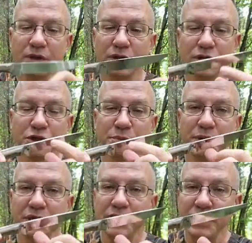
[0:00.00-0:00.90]
a little
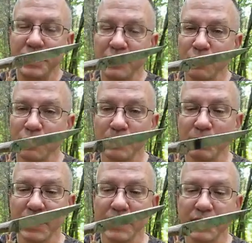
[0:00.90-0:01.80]
bit narrower
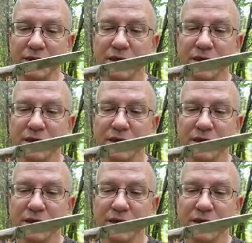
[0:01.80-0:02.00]
blade.